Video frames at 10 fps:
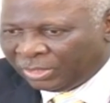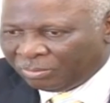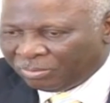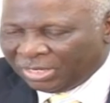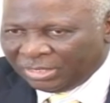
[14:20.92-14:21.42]

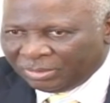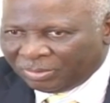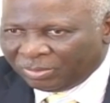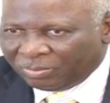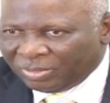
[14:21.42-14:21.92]

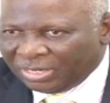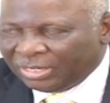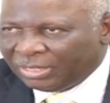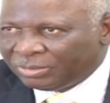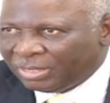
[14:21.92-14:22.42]

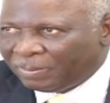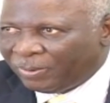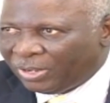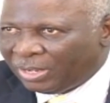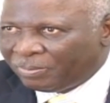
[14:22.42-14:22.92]
Manly
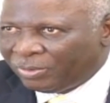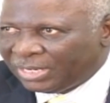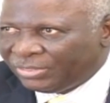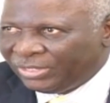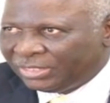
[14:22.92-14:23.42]
Airport,
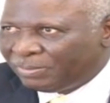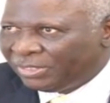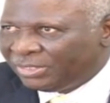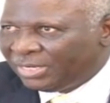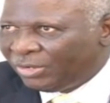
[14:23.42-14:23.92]
I think it's
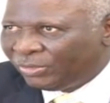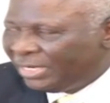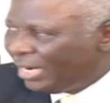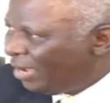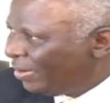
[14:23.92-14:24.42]
about 9 or
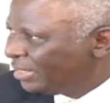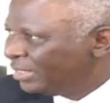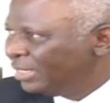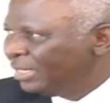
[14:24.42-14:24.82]
10 hours.